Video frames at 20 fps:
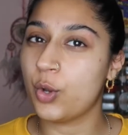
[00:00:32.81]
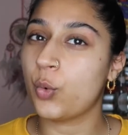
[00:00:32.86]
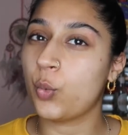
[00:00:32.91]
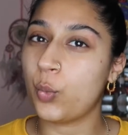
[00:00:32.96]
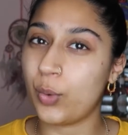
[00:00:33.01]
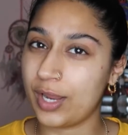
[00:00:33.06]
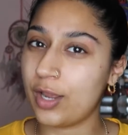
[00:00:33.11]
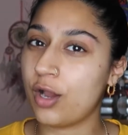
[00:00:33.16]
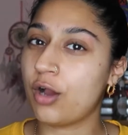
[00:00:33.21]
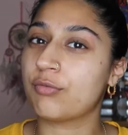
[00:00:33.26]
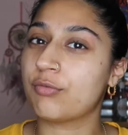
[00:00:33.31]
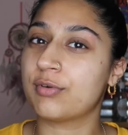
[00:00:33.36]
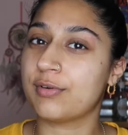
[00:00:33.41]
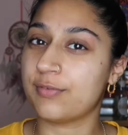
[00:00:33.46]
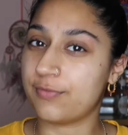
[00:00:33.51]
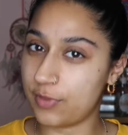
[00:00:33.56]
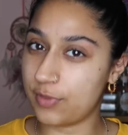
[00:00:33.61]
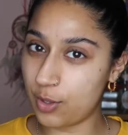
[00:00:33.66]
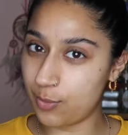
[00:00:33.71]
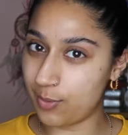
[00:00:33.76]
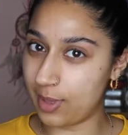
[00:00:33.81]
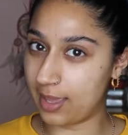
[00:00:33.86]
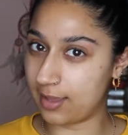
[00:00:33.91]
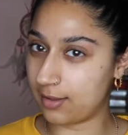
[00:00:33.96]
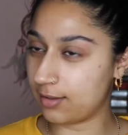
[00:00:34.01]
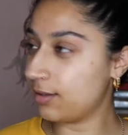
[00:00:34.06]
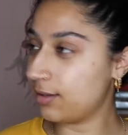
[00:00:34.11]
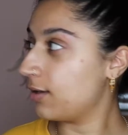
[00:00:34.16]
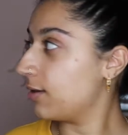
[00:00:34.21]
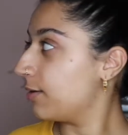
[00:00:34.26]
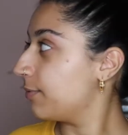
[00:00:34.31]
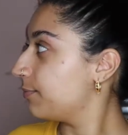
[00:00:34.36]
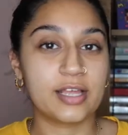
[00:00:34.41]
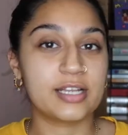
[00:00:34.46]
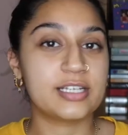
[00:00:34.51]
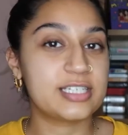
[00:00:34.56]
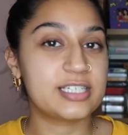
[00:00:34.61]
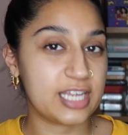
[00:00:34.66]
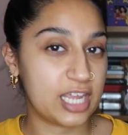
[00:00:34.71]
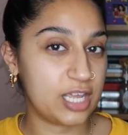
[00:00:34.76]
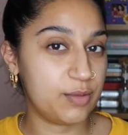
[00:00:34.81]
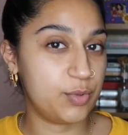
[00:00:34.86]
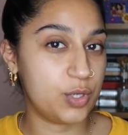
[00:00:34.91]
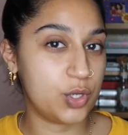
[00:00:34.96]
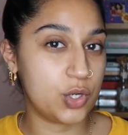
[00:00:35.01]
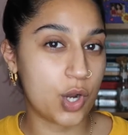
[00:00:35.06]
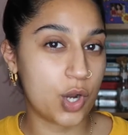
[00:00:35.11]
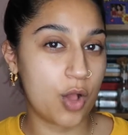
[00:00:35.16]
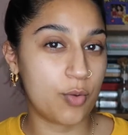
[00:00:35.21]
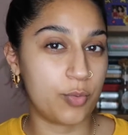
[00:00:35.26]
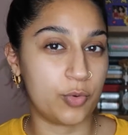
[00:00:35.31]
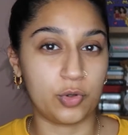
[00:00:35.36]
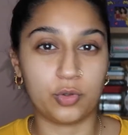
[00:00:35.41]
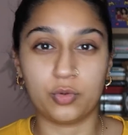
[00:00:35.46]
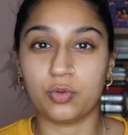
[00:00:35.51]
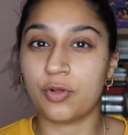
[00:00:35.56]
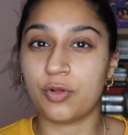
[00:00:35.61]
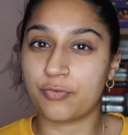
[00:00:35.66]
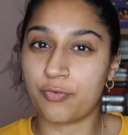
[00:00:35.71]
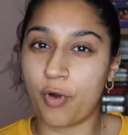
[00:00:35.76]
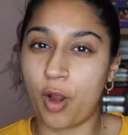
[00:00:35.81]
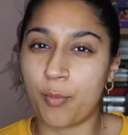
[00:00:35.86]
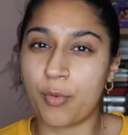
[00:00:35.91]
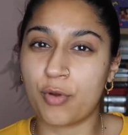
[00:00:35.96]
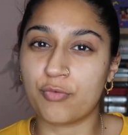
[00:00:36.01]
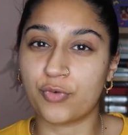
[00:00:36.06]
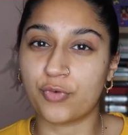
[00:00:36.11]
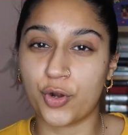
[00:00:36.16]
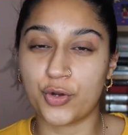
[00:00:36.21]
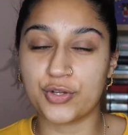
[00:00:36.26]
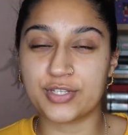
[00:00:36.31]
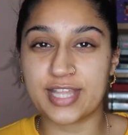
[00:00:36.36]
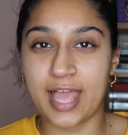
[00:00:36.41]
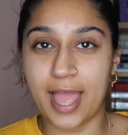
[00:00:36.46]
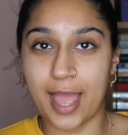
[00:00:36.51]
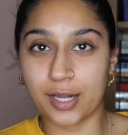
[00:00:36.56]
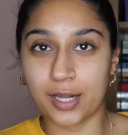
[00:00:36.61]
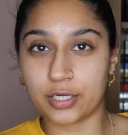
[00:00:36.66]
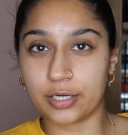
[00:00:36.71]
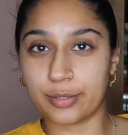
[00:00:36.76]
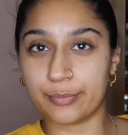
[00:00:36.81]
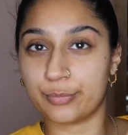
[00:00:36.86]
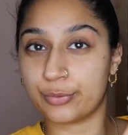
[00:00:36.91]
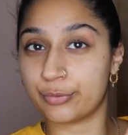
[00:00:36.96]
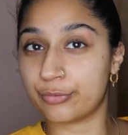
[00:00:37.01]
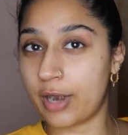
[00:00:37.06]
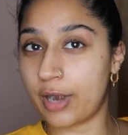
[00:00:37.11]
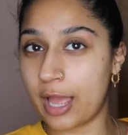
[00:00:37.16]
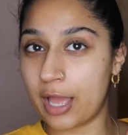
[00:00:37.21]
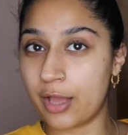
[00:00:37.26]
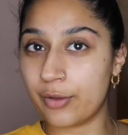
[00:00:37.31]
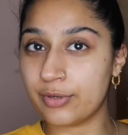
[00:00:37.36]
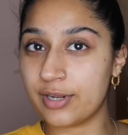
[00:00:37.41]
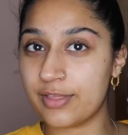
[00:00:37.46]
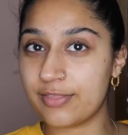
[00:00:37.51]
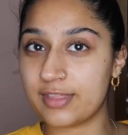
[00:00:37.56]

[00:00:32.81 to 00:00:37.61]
We are reviewing debut novel from Roseanne A.